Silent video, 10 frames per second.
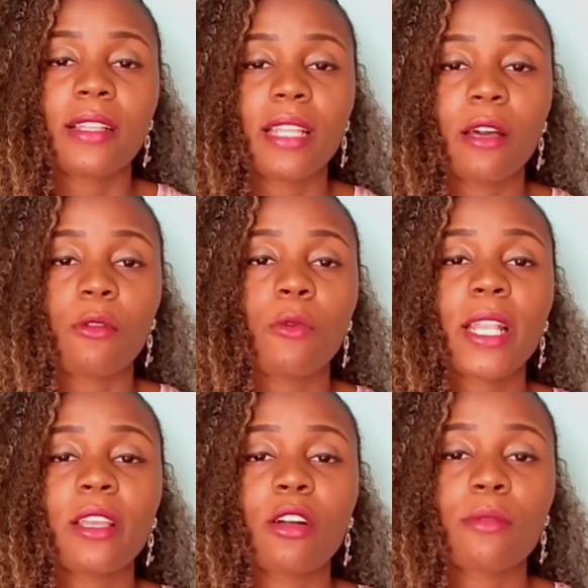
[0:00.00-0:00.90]
Now
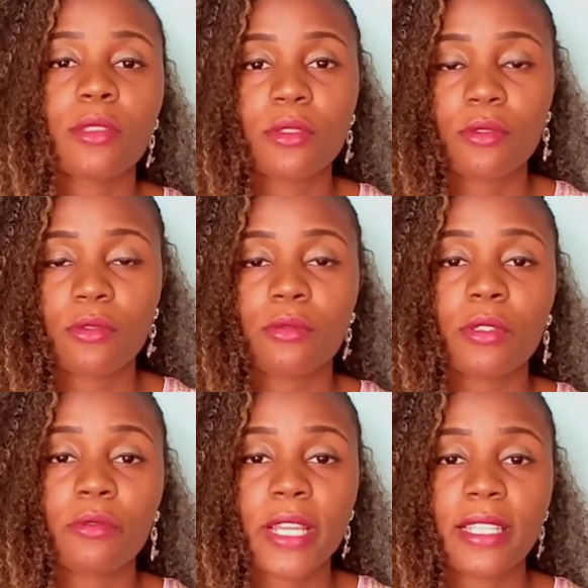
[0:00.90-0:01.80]
when it comes to
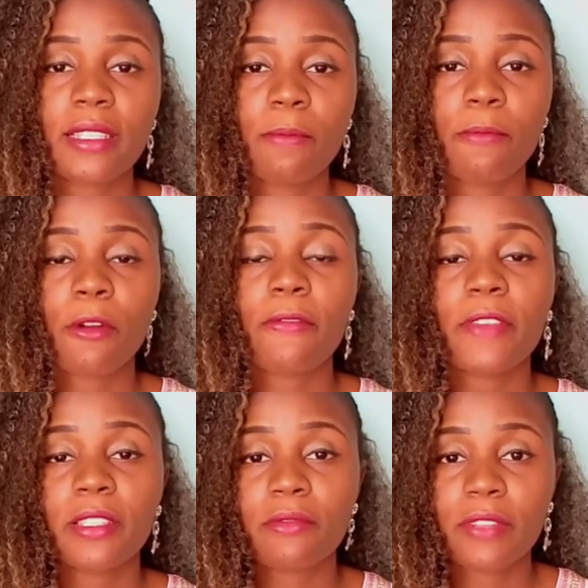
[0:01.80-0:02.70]
the rates, the
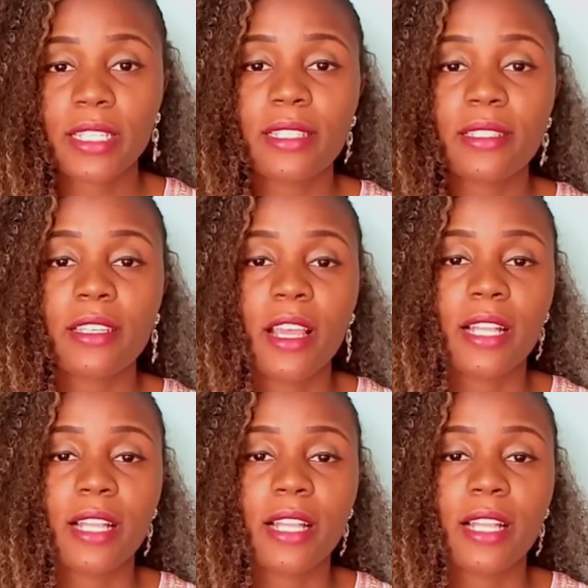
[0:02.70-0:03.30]
profit rates,